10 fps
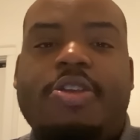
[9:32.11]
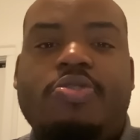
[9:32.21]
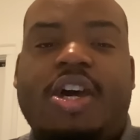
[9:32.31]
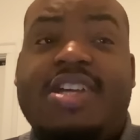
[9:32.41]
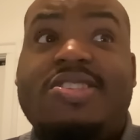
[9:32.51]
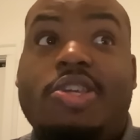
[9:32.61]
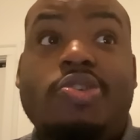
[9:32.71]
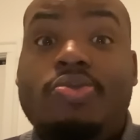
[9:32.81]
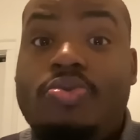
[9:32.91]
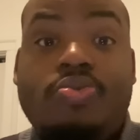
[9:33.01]
You know, that's a
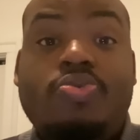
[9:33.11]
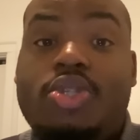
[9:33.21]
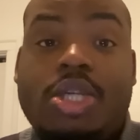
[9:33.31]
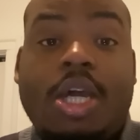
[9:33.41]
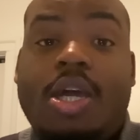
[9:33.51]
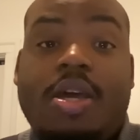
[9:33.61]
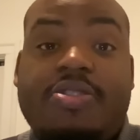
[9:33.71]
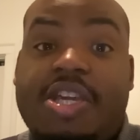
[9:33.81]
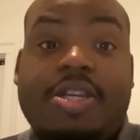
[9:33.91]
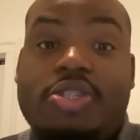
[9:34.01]
huge
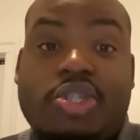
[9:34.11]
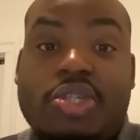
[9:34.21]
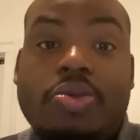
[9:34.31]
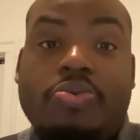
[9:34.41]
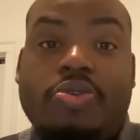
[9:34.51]
thing to do.